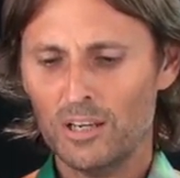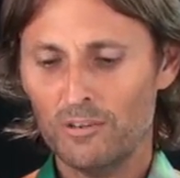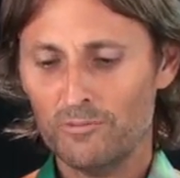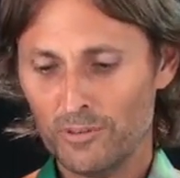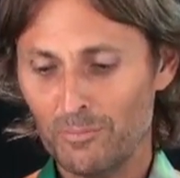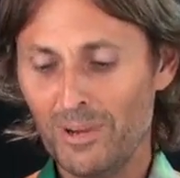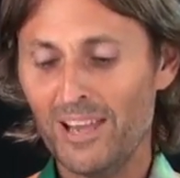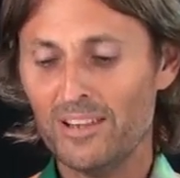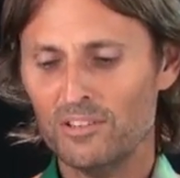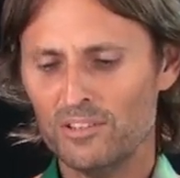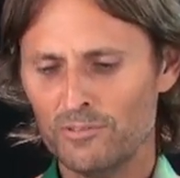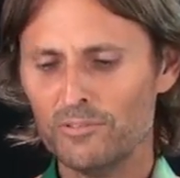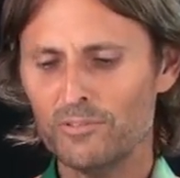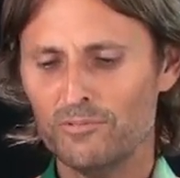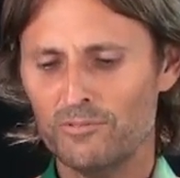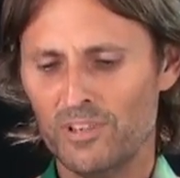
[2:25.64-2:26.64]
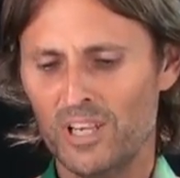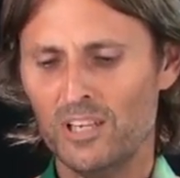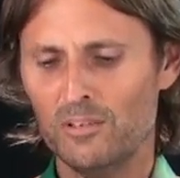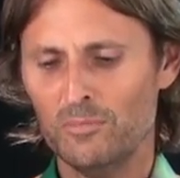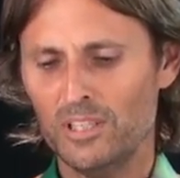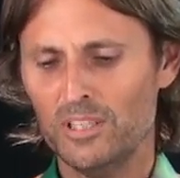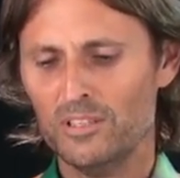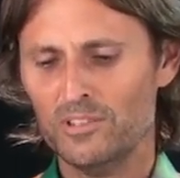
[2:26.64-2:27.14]
from 8 different
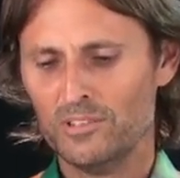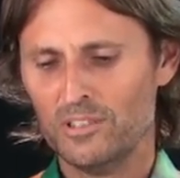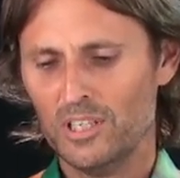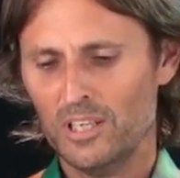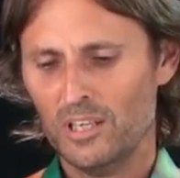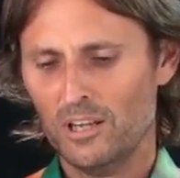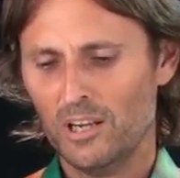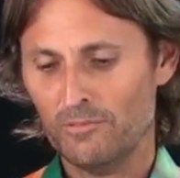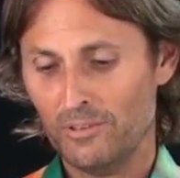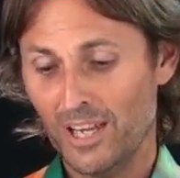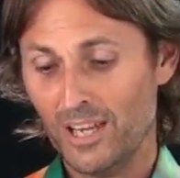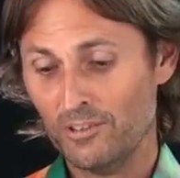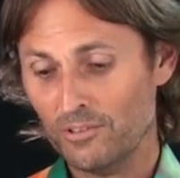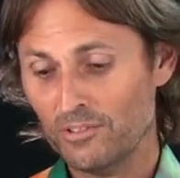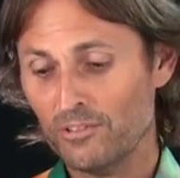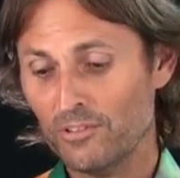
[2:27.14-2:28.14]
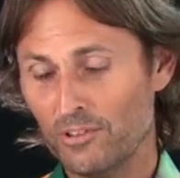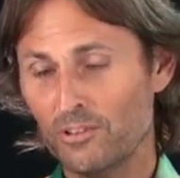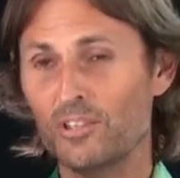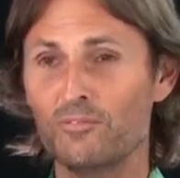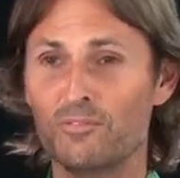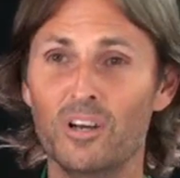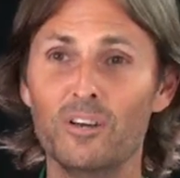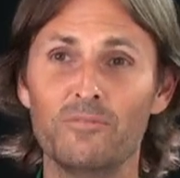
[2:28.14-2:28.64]
families of
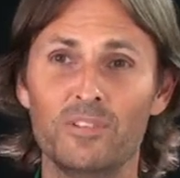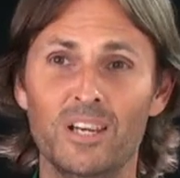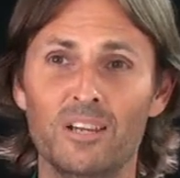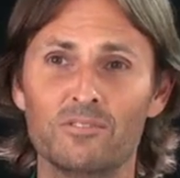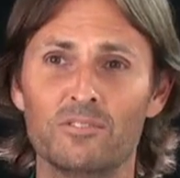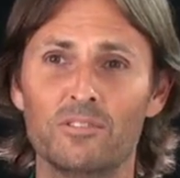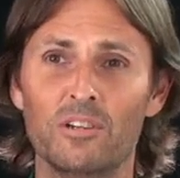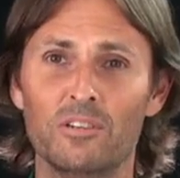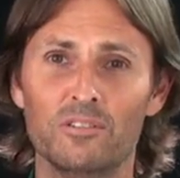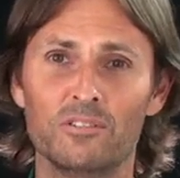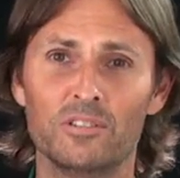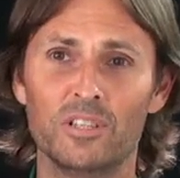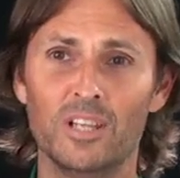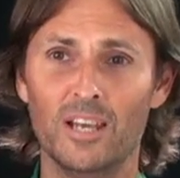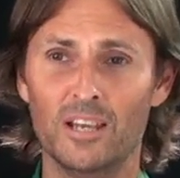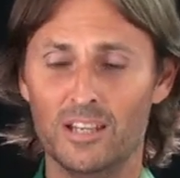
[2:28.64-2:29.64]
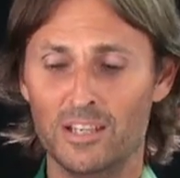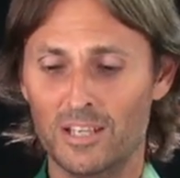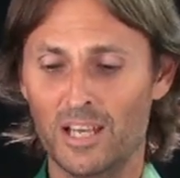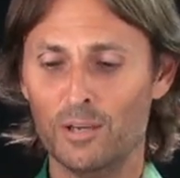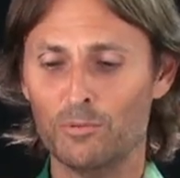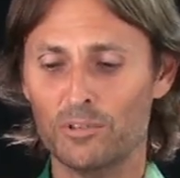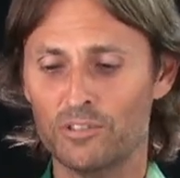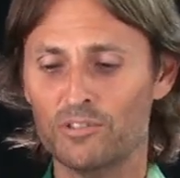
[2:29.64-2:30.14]
$135,000, and that
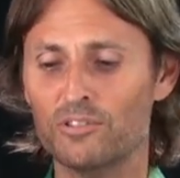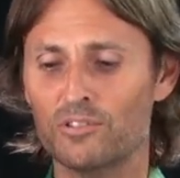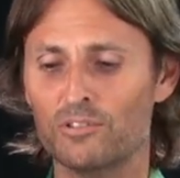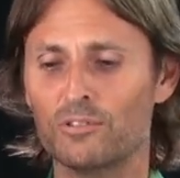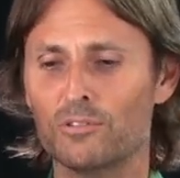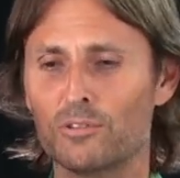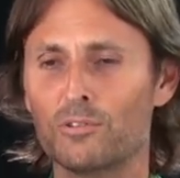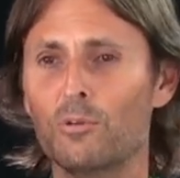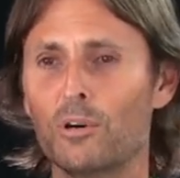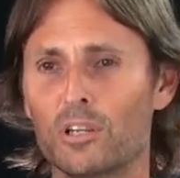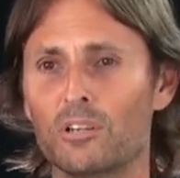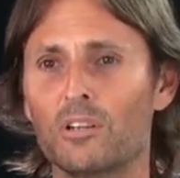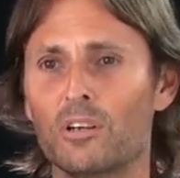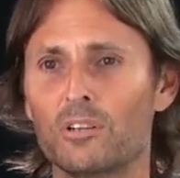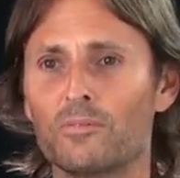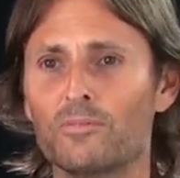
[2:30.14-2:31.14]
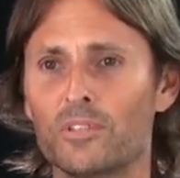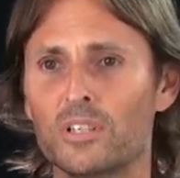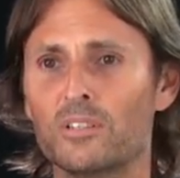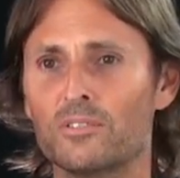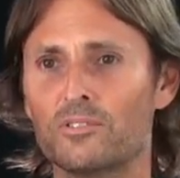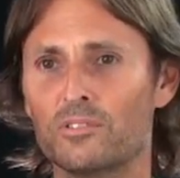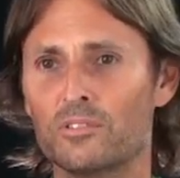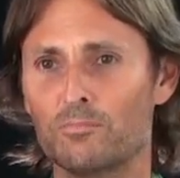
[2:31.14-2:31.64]
enabled us to do quite a lot of
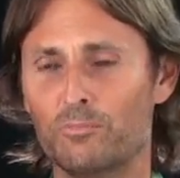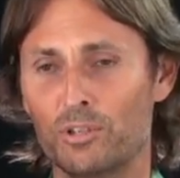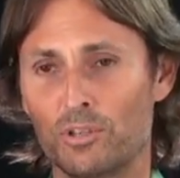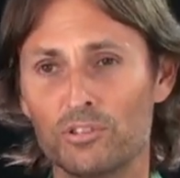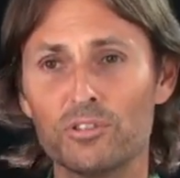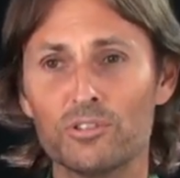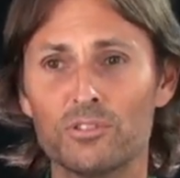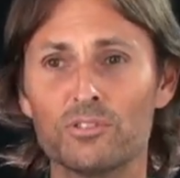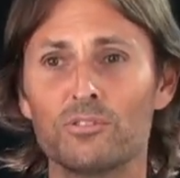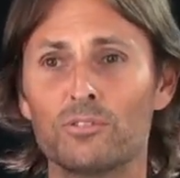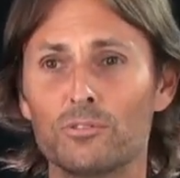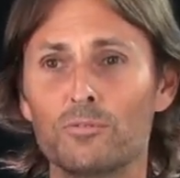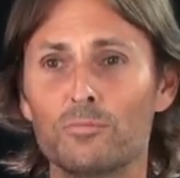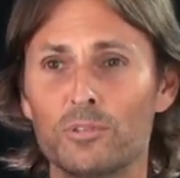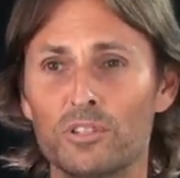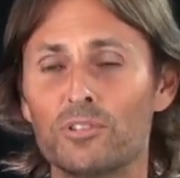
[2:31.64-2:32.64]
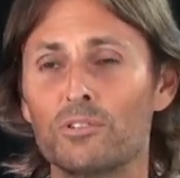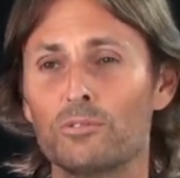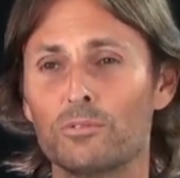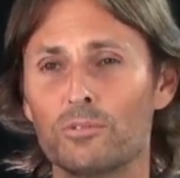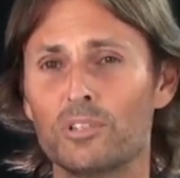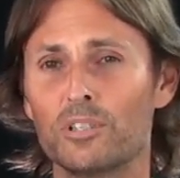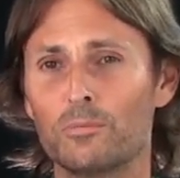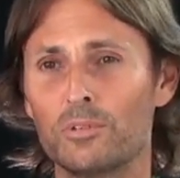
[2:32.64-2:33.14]
things, purchase new
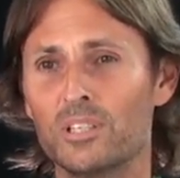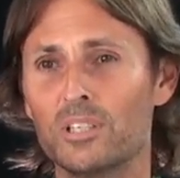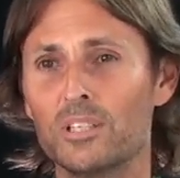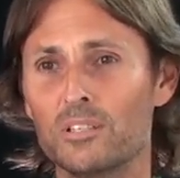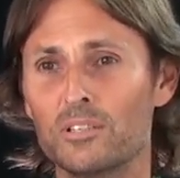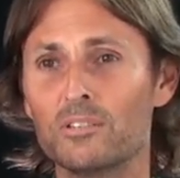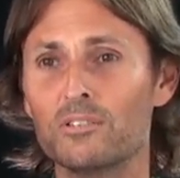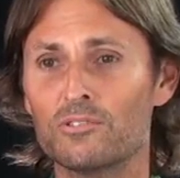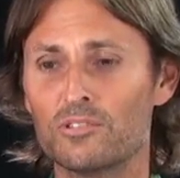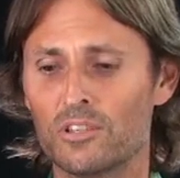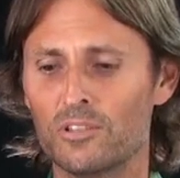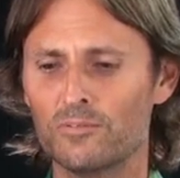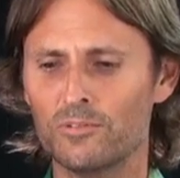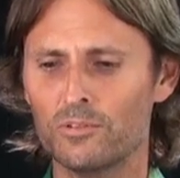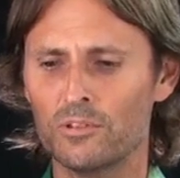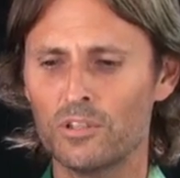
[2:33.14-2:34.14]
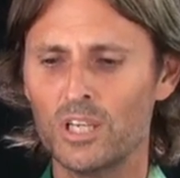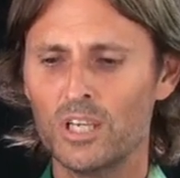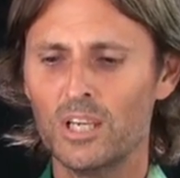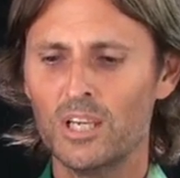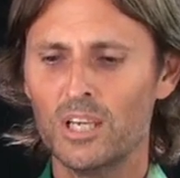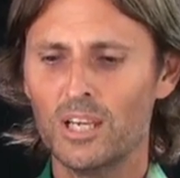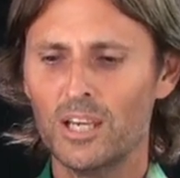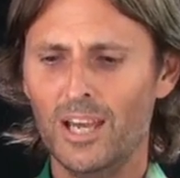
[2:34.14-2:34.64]
material that we needed and so forth,
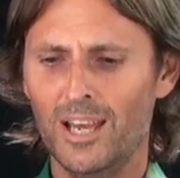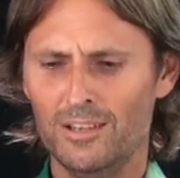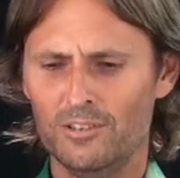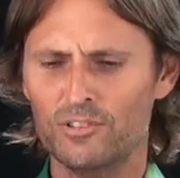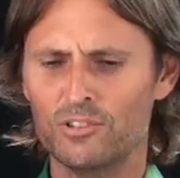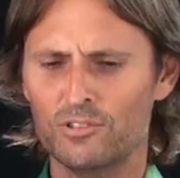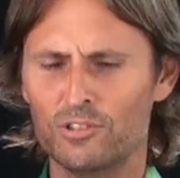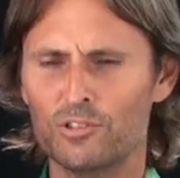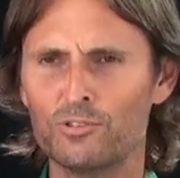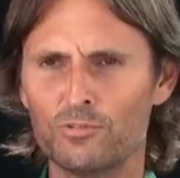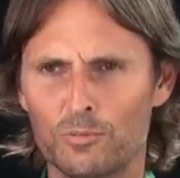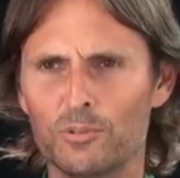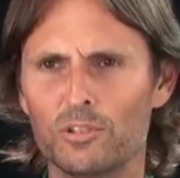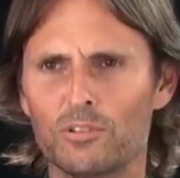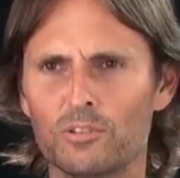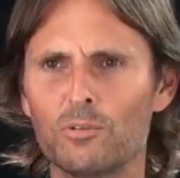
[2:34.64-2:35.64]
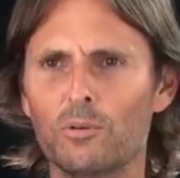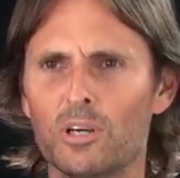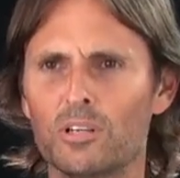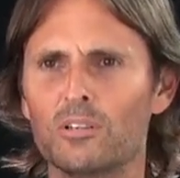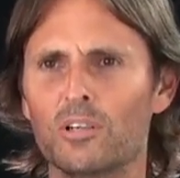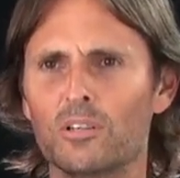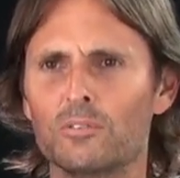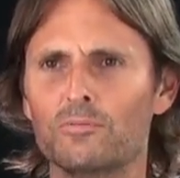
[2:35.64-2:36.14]
and to distribute quite
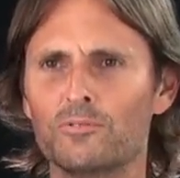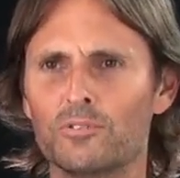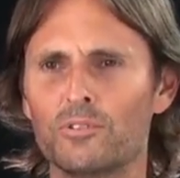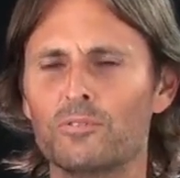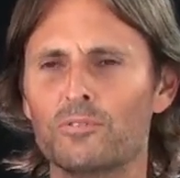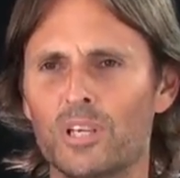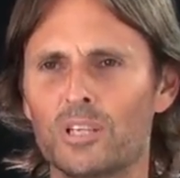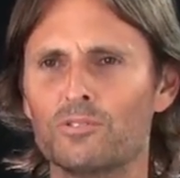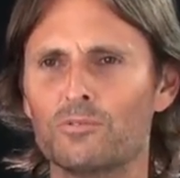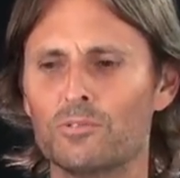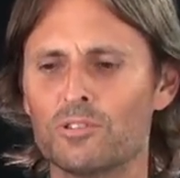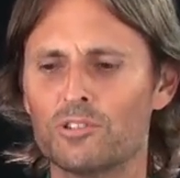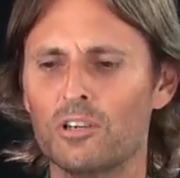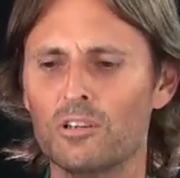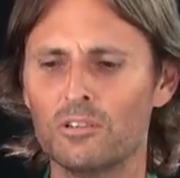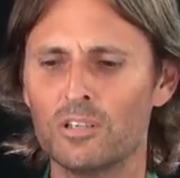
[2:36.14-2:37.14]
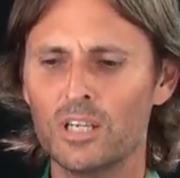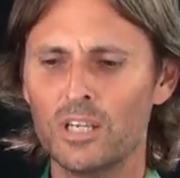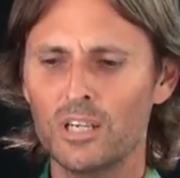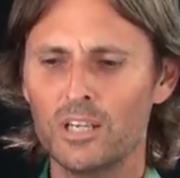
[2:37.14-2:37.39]
a lot of truth as a result.